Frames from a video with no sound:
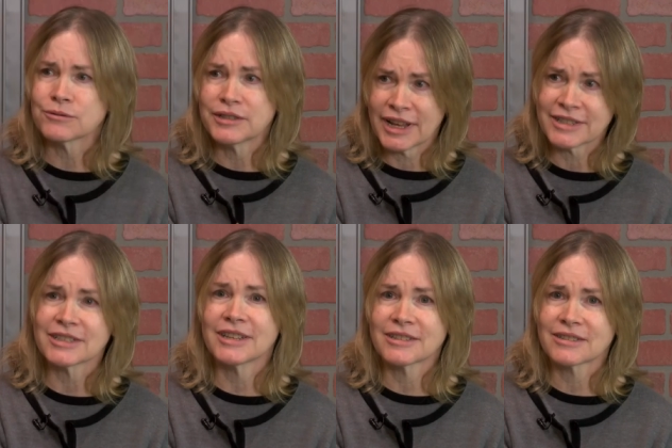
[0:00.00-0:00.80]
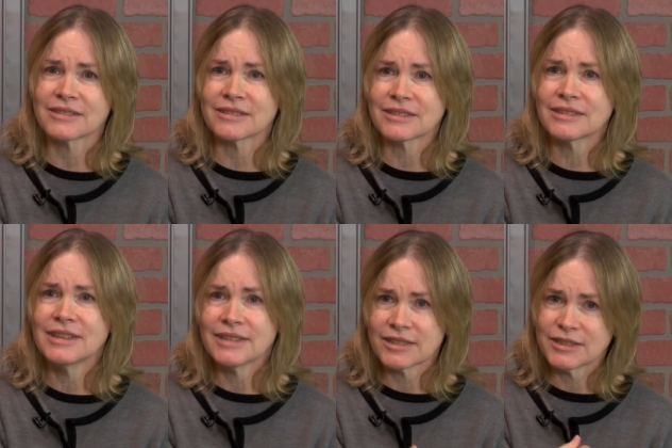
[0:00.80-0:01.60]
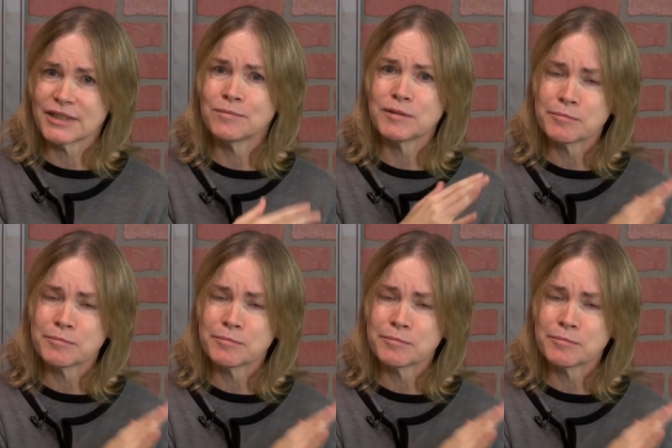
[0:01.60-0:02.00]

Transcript: in adolescence that seem to